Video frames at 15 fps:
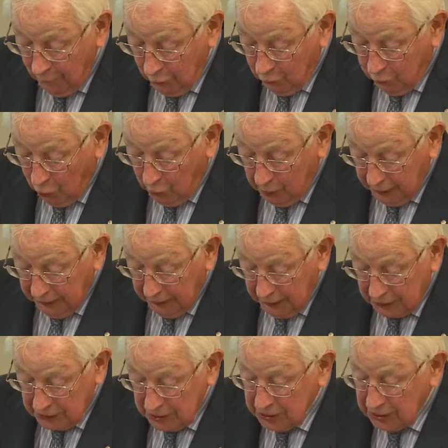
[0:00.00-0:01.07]
formerly
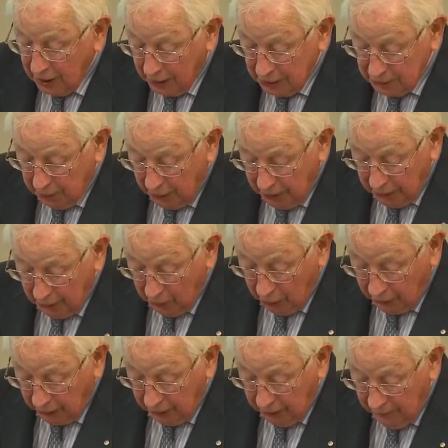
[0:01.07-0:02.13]
exercised by the
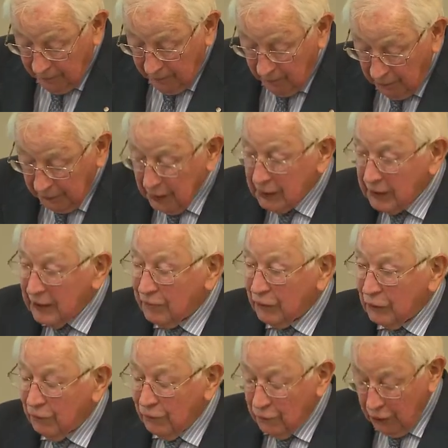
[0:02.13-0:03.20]
monarch, and
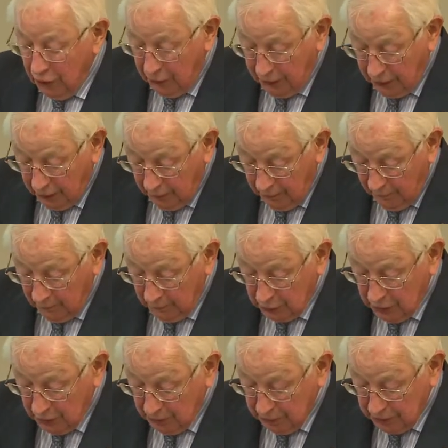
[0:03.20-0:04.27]
even further
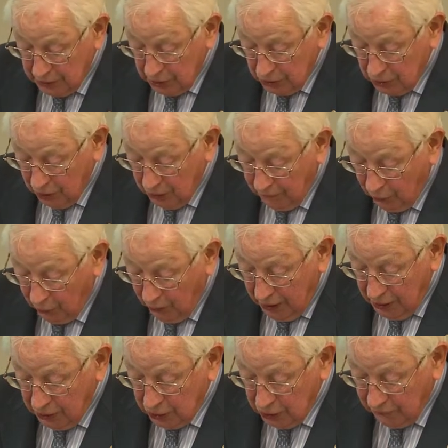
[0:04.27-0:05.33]
to the position of a
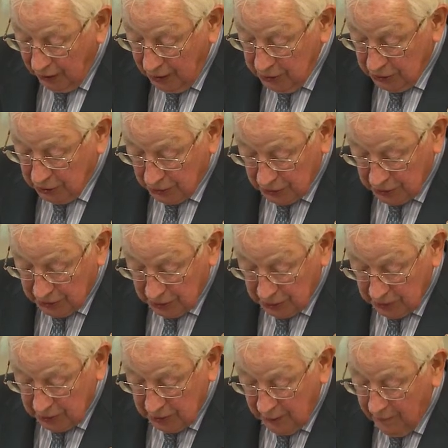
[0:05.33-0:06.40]
range of
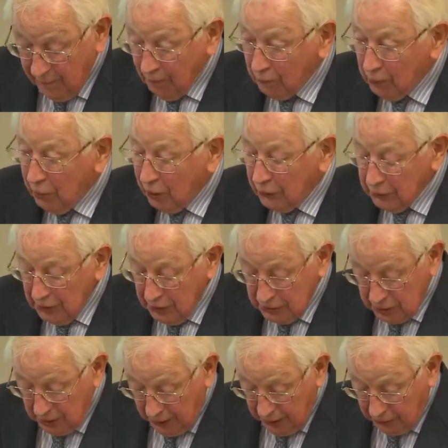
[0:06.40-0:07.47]
agencies,
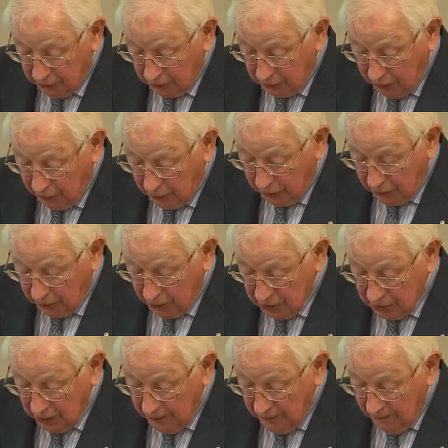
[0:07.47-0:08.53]
bodies and
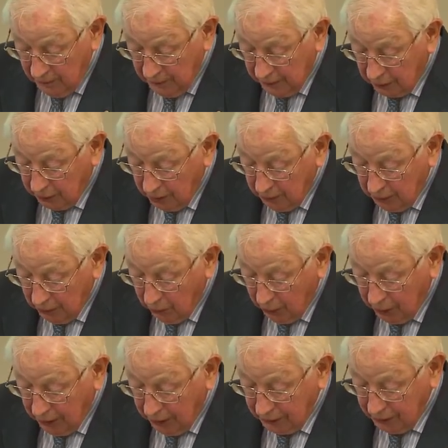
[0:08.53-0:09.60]
authorities that can be
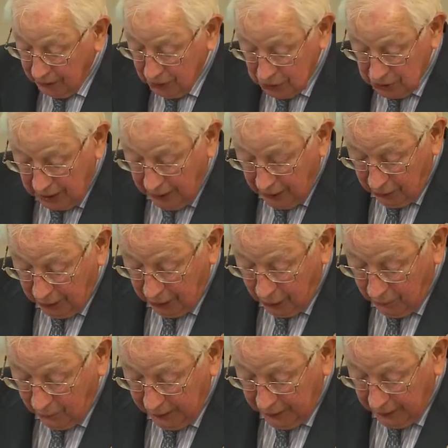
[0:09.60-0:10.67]
regarded as carrying
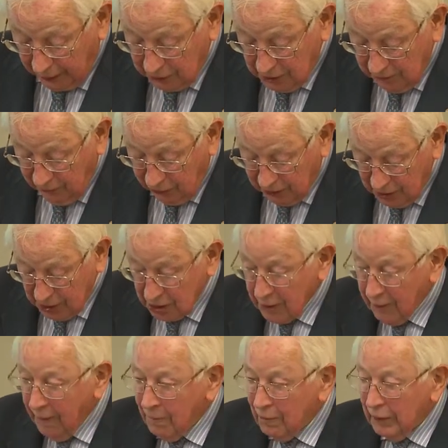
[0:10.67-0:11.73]
on the activities
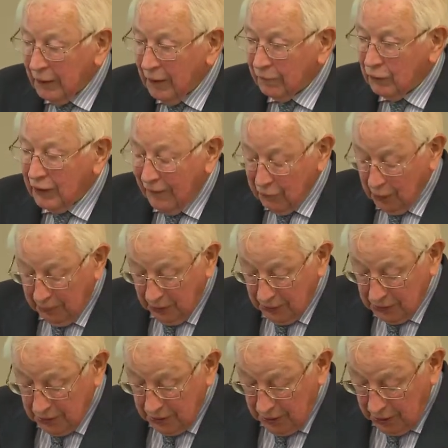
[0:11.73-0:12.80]
of
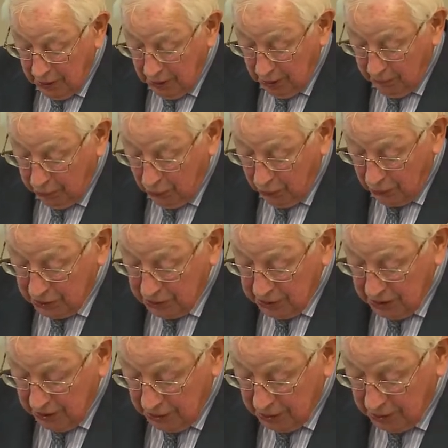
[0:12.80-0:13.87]
government in the broadest
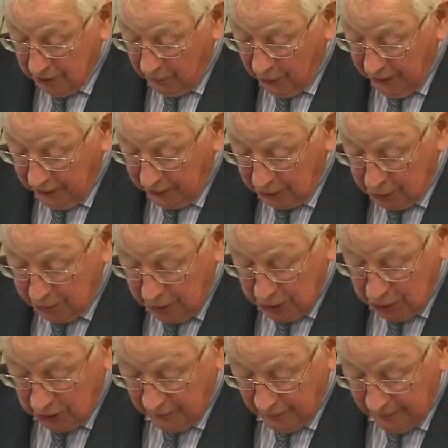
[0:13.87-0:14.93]
sense of that
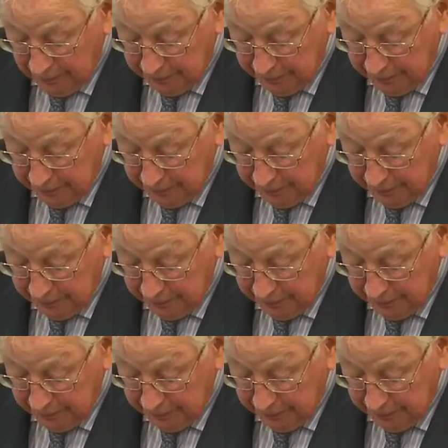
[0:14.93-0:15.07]
expression.